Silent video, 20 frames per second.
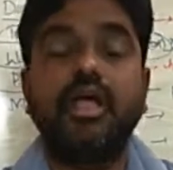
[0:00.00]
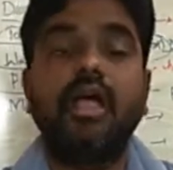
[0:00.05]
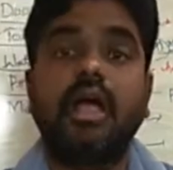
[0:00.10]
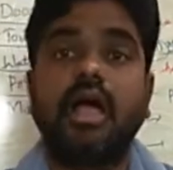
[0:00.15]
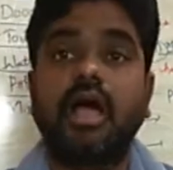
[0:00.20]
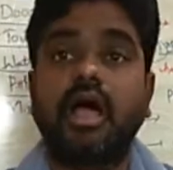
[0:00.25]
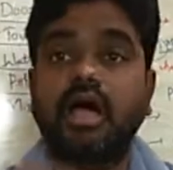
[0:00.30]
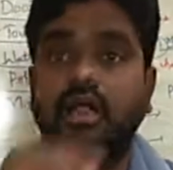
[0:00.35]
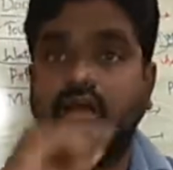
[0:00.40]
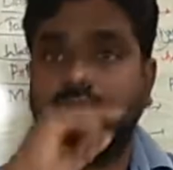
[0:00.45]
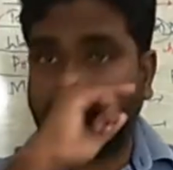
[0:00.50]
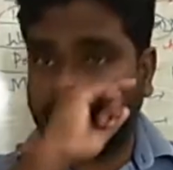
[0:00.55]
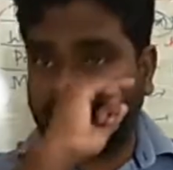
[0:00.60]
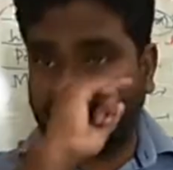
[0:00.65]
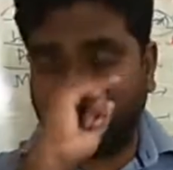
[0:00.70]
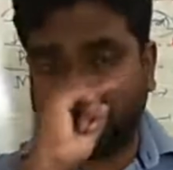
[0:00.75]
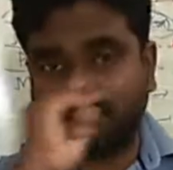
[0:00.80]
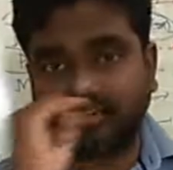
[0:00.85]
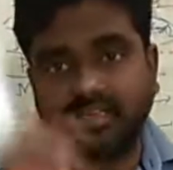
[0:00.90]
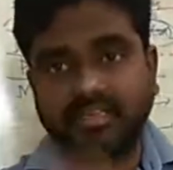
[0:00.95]

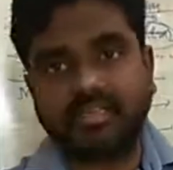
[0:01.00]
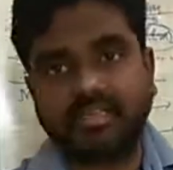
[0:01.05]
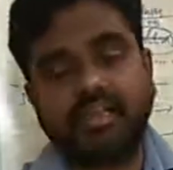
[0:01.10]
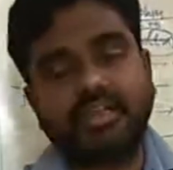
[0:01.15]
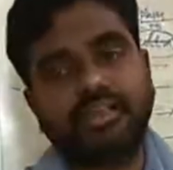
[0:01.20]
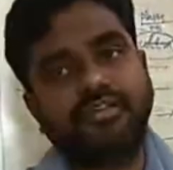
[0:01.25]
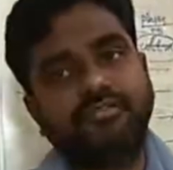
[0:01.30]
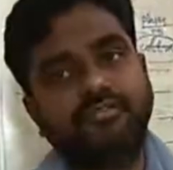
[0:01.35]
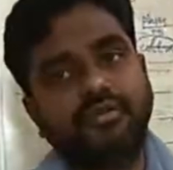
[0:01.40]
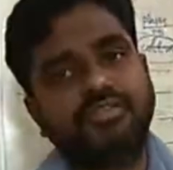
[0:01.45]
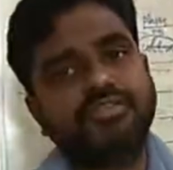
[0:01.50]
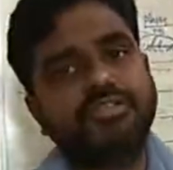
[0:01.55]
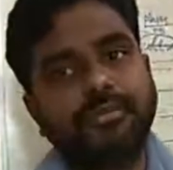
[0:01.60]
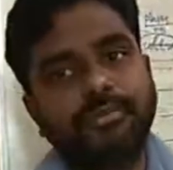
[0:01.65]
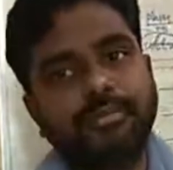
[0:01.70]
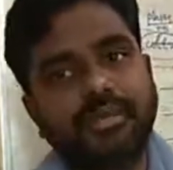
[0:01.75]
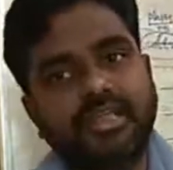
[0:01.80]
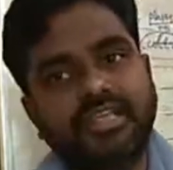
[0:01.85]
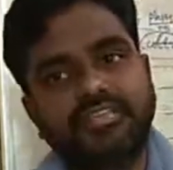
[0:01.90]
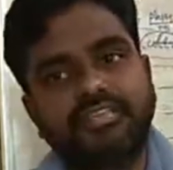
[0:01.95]
After that it was
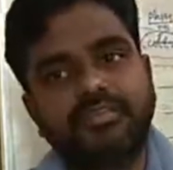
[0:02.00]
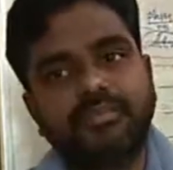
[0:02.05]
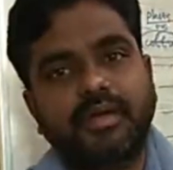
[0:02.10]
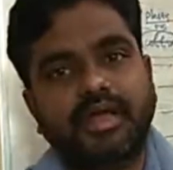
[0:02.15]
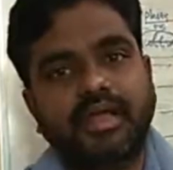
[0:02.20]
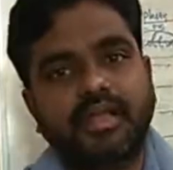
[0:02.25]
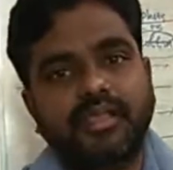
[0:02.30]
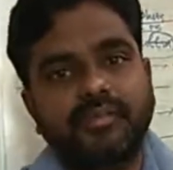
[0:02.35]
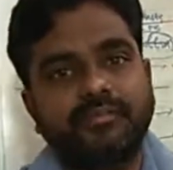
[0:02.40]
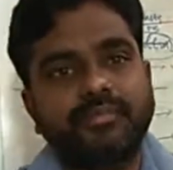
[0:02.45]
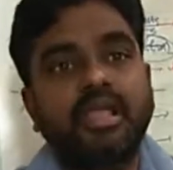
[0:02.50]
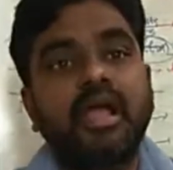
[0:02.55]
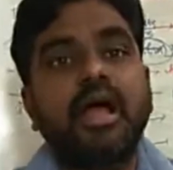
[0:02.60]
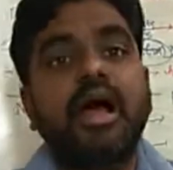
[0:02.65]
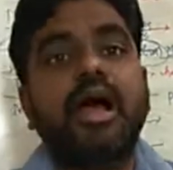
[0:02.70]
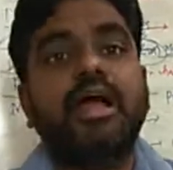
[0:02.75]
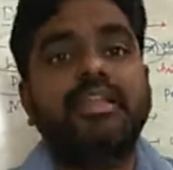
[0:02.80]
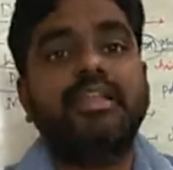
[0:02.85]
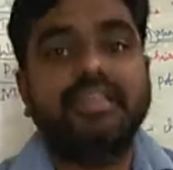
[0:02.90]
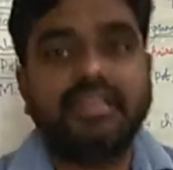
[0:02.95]
replaced by
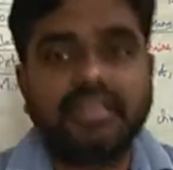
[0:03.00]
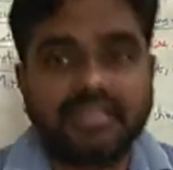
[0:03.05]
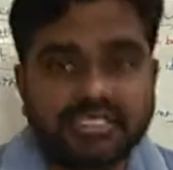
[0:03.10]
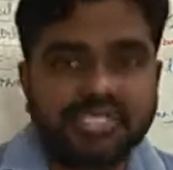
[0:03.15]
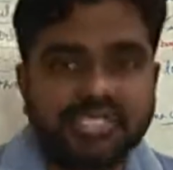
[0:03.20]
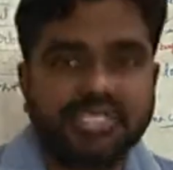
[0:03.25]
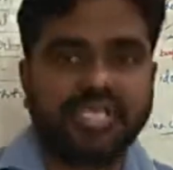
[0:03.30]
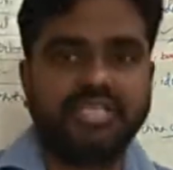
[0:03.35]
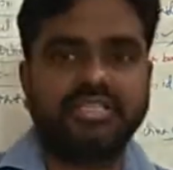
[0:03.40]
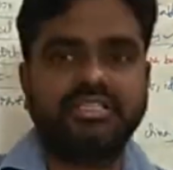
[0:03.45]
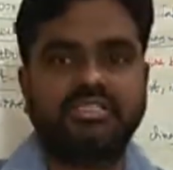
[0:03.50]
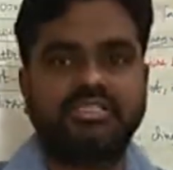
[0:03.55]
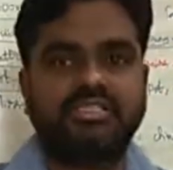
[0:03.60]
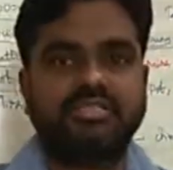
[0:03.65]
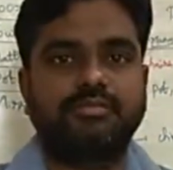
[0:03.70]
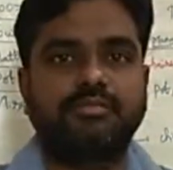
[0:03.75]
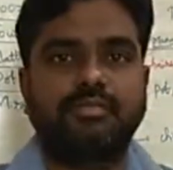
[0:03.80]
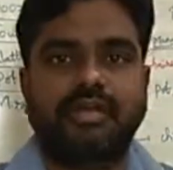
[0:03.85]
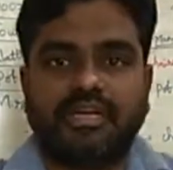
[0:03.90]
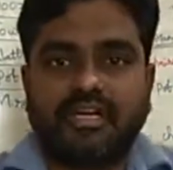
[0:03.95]
iron
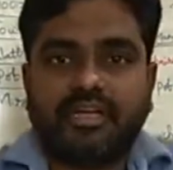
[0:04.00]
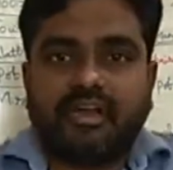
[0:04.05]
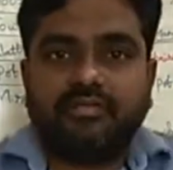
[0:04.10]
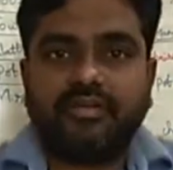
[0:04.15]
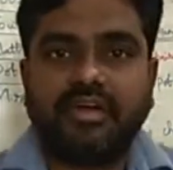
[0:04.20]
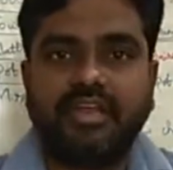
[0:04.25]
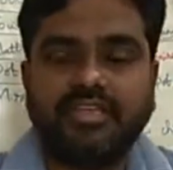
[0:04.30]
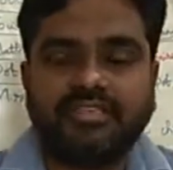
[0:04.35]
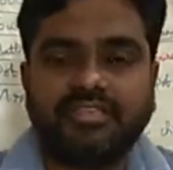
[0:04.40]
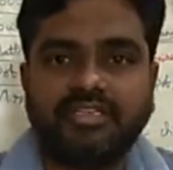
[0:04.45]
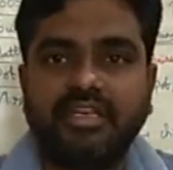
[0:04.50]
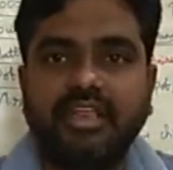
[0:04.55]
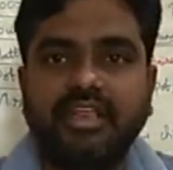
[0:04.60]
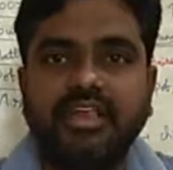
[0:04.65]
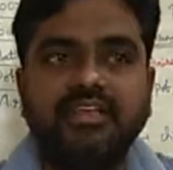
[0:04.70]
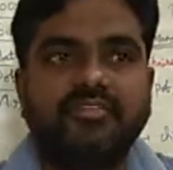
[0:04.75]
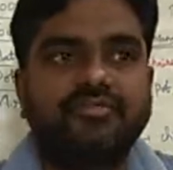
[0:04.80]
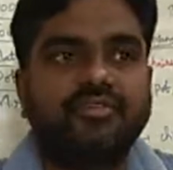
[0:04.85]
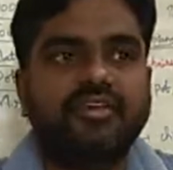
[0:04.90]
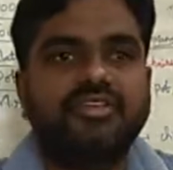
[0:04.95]
chairs. But nowadays in
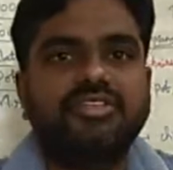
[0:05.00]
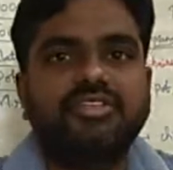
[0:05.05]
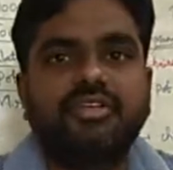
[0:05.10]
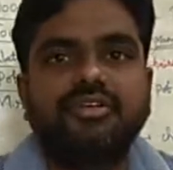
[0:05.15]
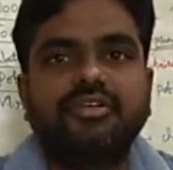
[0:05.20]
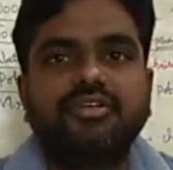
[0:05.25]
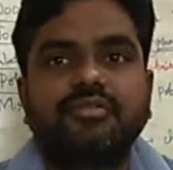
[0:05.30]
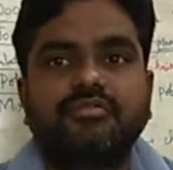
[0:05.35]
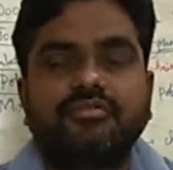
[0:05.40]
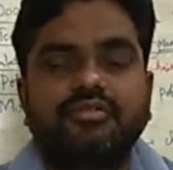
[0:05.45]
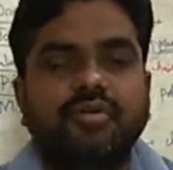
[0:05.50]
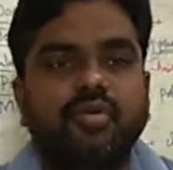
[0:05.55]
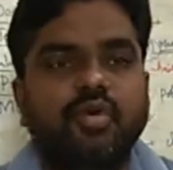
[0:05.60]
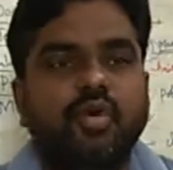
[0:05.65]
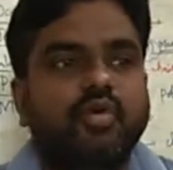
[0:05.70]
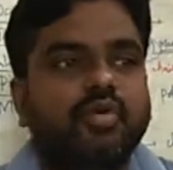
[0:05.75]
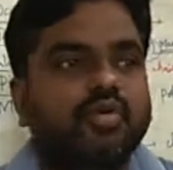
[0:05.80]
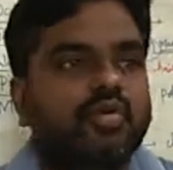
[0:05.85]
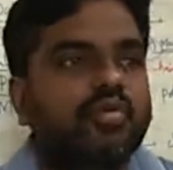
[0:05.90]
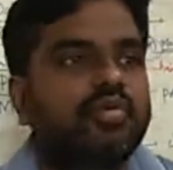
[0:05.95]
any function, if you
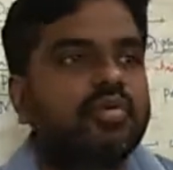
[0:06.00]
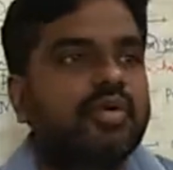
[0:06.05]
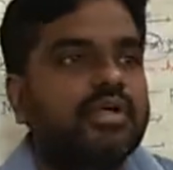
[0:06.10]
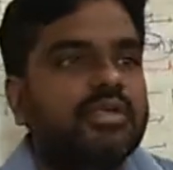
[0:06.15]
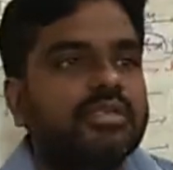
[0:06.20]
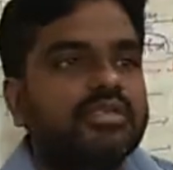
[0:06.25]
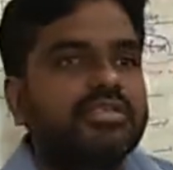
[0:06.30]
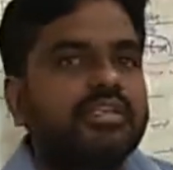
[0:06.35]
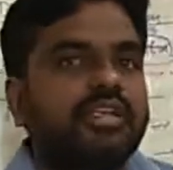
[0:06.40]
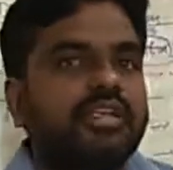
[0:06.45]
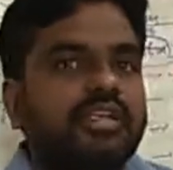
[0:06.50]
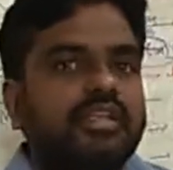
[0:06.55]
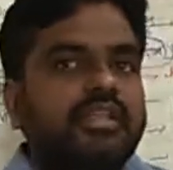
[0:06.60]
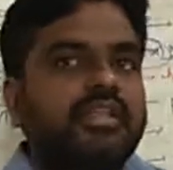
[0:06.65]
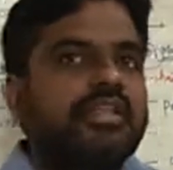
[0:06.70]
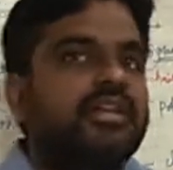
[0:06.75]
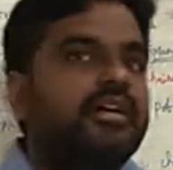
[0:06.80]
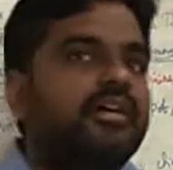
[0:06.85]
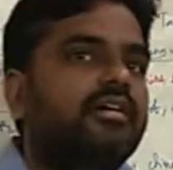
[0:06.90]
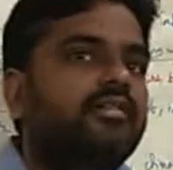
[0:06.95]
go to see
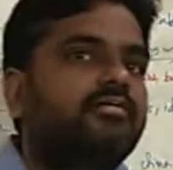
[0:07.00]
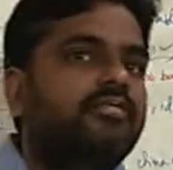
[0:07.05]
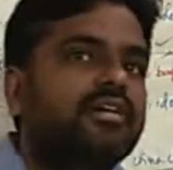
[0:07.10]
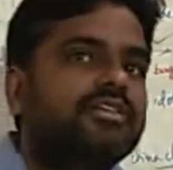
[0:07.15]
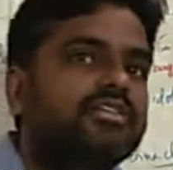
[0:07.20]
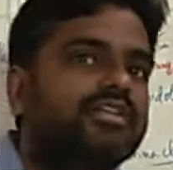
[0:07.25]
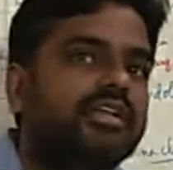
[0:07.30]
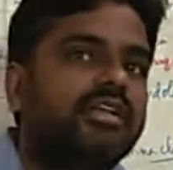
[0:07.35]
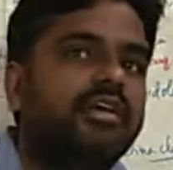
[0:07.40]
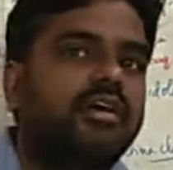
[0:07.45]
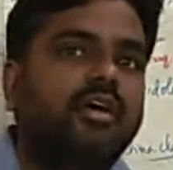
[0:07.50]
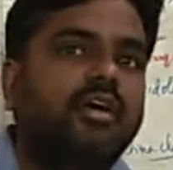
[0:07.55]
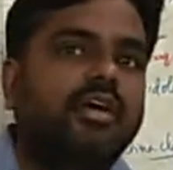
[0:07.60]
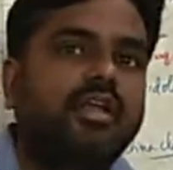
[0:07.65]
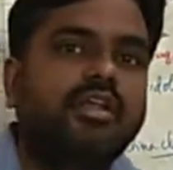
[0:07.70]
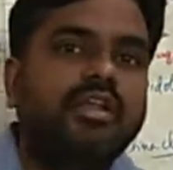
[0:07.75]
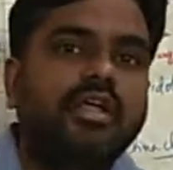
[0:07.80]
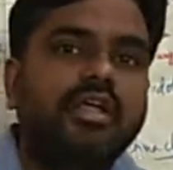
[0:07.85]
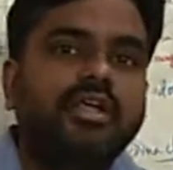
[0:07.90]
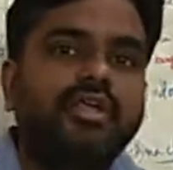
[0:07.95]
in a function
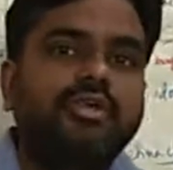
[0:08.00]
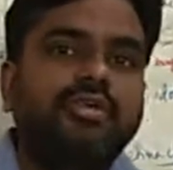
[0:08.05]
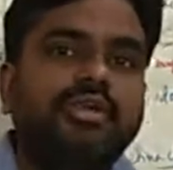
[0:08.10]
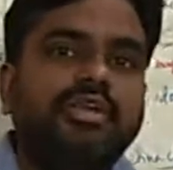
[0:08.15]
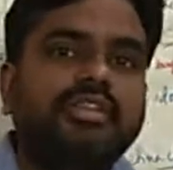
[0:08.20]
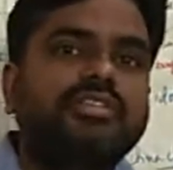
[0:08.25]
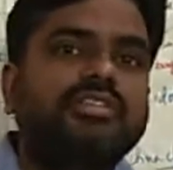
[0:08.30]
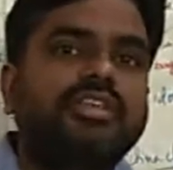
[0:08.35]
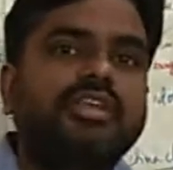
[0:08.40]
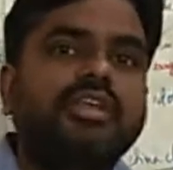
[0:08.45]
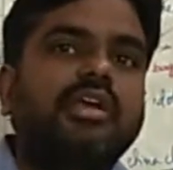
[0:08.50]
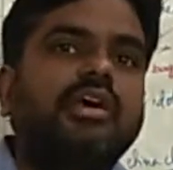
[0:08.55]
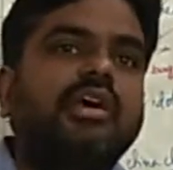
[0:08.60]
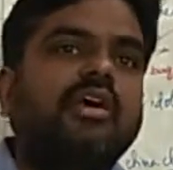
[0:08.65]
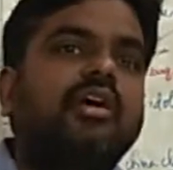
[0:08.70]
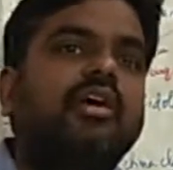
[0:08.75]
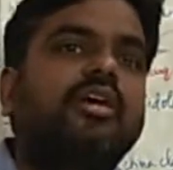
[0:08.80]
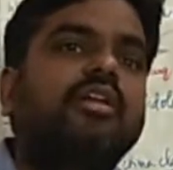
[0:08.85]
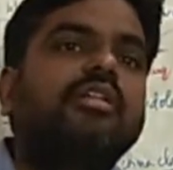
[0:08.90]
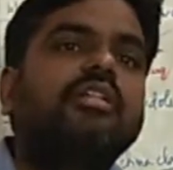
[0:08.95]
hall, you can see
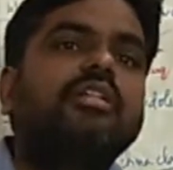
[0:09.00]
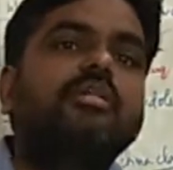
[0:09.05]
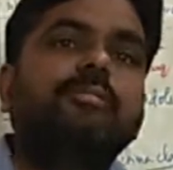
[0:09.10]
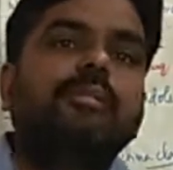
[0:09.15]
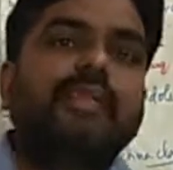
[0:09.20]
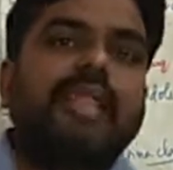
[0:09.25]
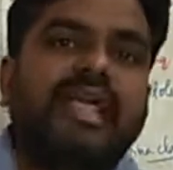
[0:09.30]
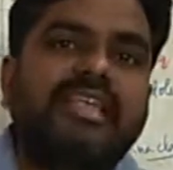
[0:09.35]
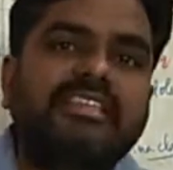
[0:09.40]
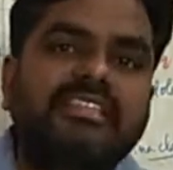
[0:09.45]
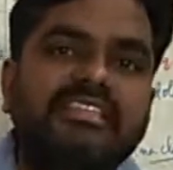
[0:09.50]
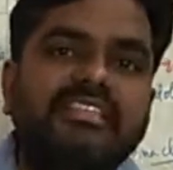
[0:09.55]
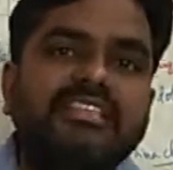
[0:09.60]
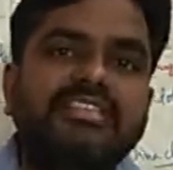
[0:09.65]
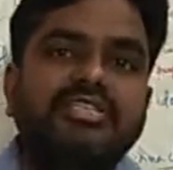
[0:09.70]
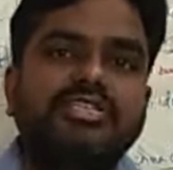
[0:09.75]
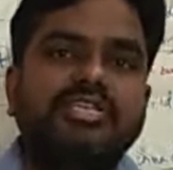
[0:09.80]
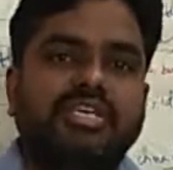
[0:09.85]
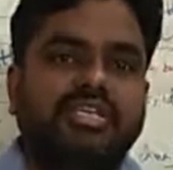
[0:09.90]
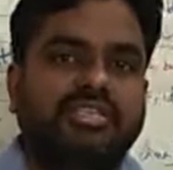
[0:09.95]
all plastic
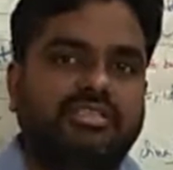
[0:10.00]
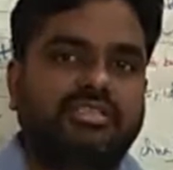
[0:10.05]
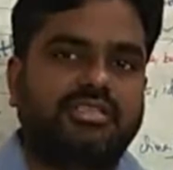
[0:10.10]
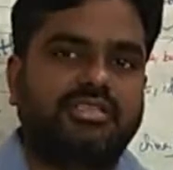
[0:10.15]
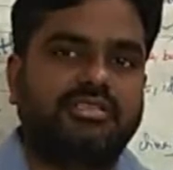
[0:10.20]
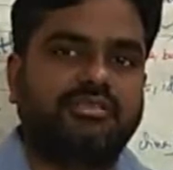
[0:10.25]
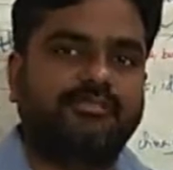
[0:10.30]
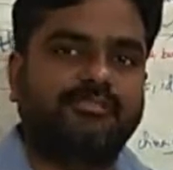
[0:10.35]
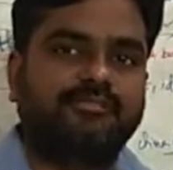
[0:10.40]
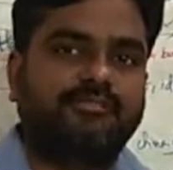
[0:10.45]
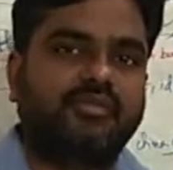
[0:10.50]
chairs.